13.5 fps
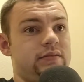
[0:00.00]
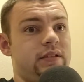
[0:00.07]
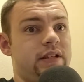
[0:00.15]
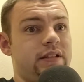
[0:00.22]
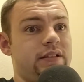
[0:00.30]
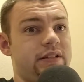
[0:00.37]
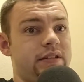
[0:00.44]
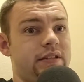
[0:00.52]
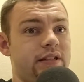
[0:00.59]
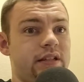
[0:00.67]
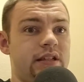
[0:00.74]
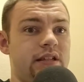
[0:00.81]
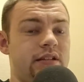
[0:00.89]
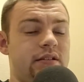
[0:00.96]
I did
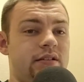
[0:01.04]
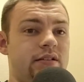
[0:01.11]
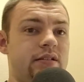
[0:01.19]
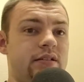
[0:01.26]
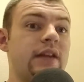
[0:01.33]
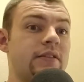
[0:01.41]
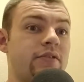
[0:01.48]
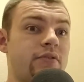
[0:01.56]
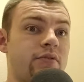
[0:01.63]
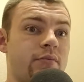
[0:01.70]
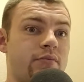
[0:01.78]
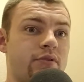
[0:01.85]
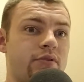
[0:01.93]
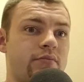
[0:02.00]
eat at the Three
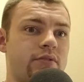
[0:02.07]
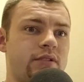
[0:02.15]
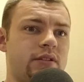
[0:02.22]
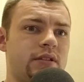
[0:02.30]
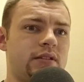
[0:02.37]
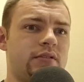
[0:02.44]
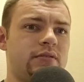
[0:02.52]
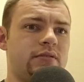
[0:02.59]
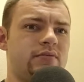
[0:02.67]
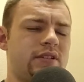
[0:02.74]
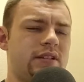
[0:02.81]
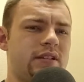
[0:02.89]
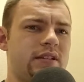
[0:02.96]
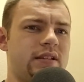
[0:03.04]
Broomsticks one
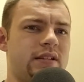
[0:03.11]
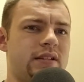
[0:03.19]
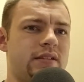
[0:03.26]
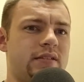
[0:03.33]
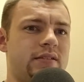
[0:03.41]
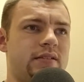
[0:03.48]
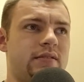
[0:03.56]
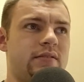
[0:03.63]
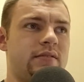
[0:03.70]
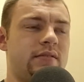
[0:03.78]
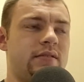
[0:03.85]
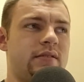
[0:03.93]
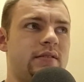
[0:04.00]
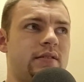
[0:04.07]
of the days.
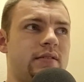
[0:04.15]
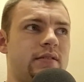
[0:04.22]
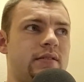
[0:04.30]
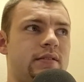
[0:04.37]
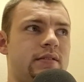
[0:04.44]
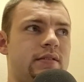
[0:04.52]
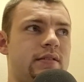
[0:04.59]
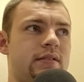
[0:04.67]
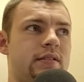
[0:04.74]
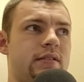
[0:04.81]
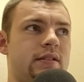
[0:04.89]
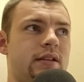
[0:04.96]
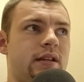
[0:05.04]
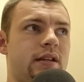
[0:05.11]

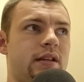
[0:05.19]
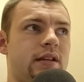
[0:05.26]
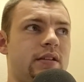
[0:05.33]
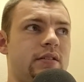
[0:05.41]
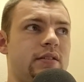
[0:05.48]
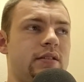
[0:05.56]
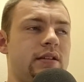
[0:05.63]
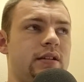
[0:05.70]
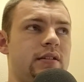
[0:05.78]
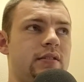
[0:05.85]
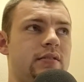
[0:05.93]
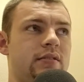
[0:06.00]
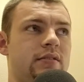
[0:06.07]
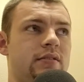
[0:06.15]
I ate
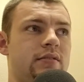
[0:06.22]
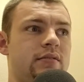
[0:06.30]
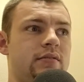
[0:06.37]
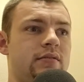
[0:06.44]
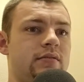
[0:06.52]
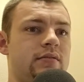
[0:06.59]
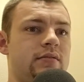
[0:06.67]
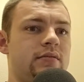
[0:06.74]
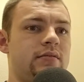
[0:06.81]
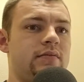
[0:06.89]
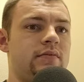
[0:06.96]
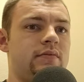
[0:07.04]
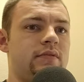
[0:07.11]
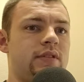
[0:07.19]
at,
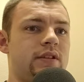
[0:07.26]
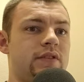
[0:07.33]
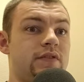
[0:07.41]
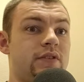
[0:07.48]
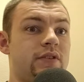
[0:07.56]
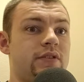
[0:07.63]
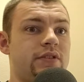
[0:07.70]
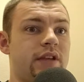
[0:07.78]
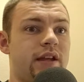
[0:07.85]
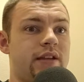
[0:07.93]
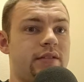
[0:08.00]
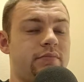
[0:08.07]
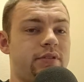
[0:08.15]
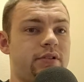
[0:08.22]
as far as at the
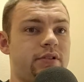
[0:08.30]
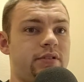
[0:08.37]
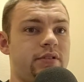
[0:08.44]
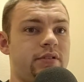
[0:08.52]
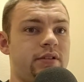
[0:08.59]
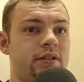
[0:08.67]
park,